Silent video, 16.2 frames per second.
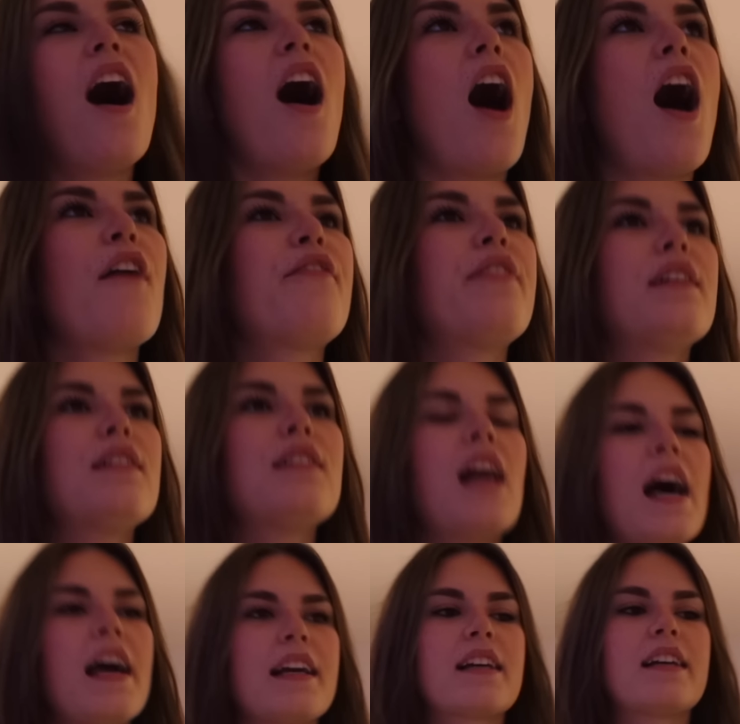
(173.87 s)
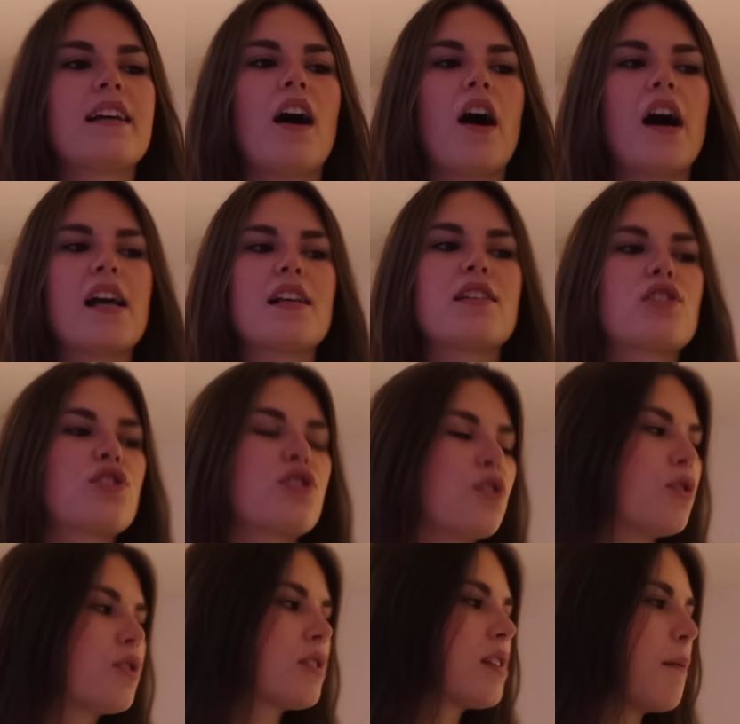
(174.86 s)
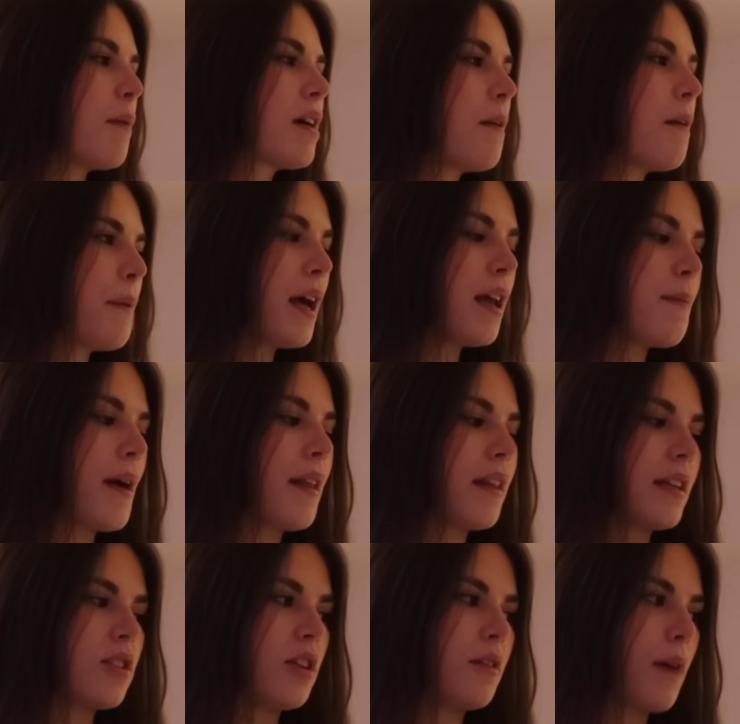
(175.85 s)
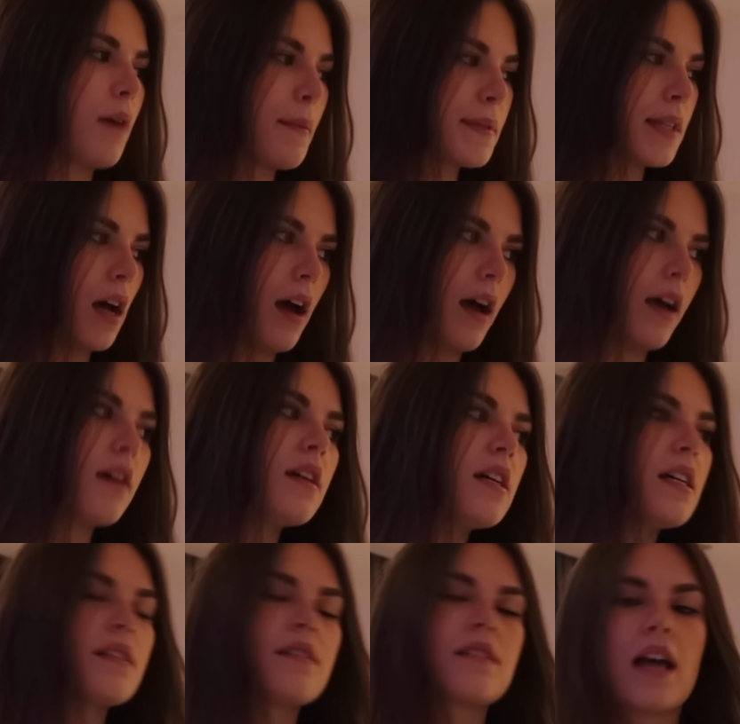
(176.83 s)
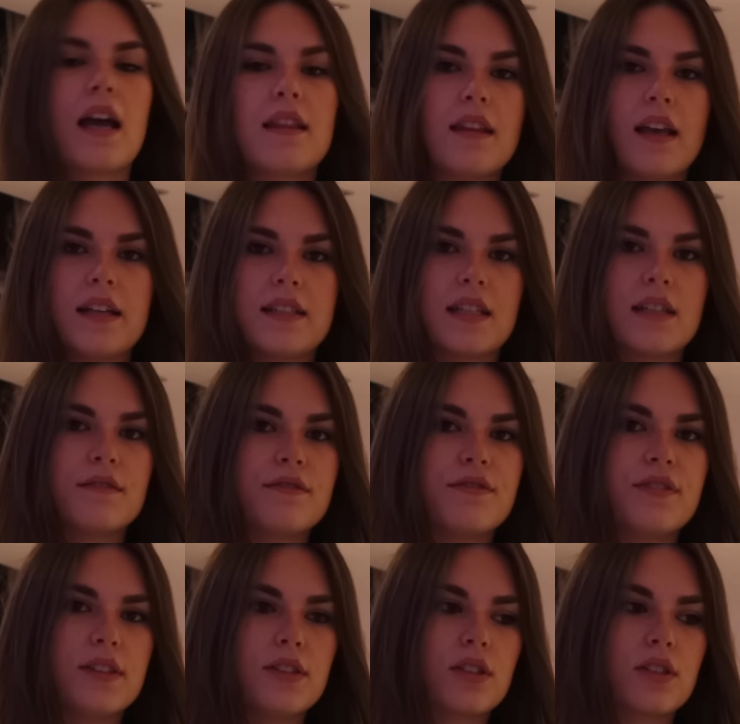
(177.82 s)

I feel like I saw someone complain about this on the website, saying that it didn't feel